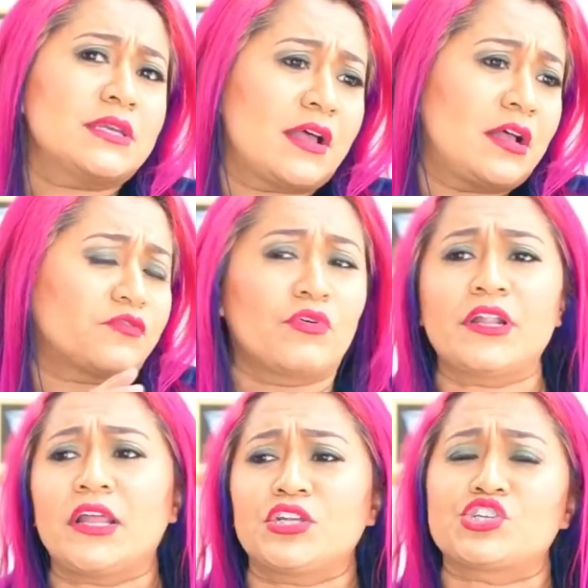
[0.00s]
else for
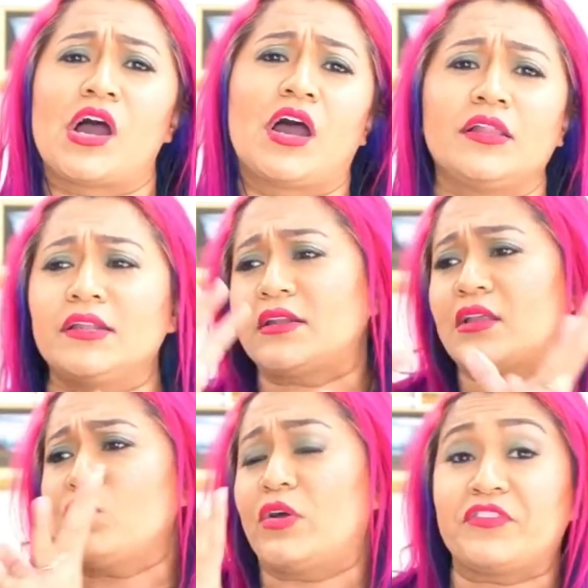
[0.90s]
another child and another
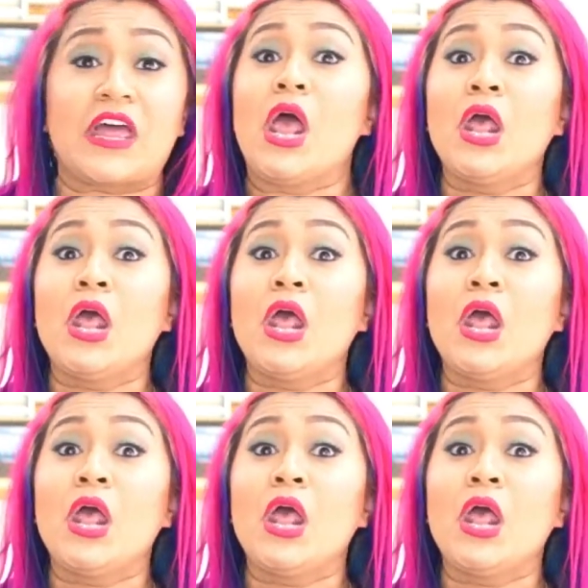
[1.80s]
one for that.